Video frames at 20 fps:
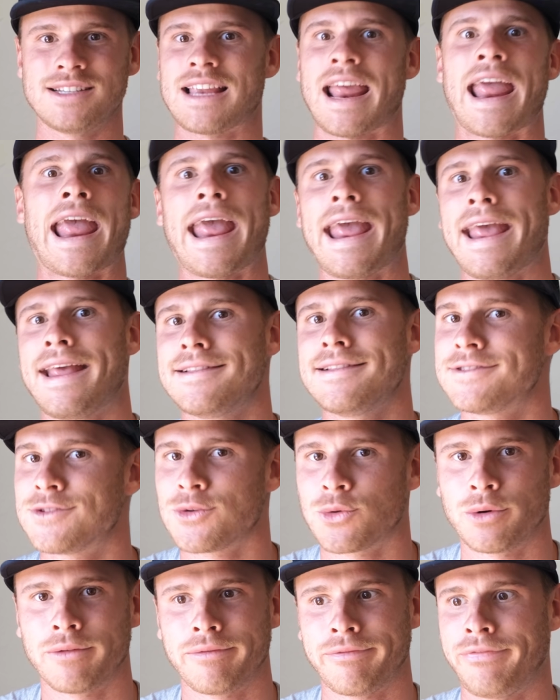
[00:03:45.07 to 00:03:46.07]
hands
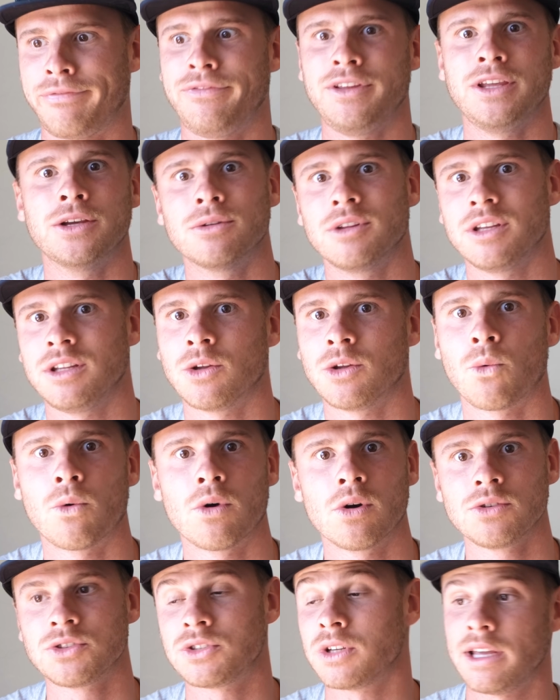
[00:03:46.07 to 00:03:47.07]
or feel in the
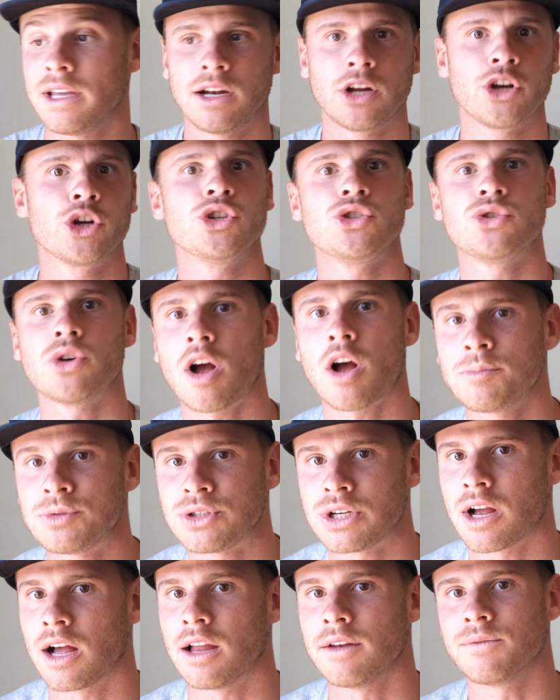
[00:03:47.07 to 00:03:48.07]
world to hit a good drop
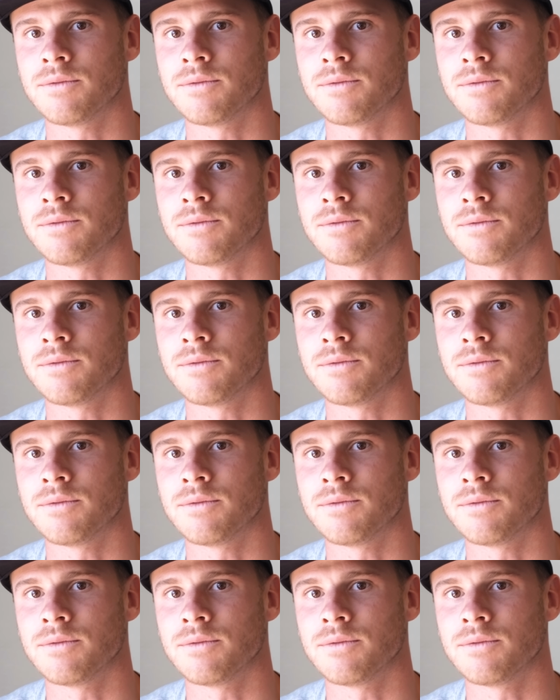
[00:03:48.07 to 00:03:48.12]
shot.